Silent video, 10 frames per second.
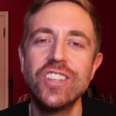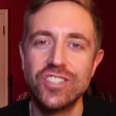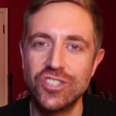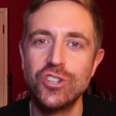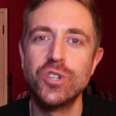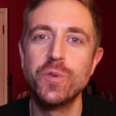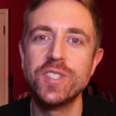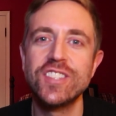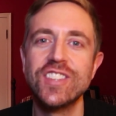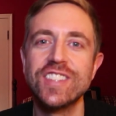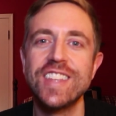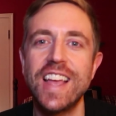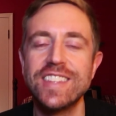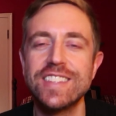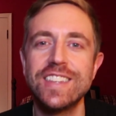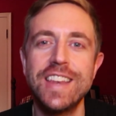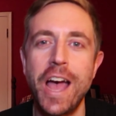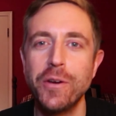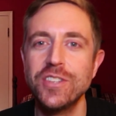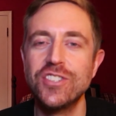surgery was a success.
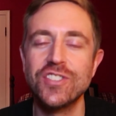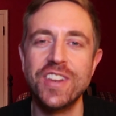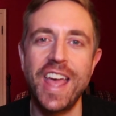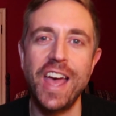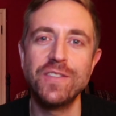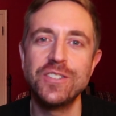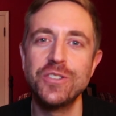Now he's just gonna have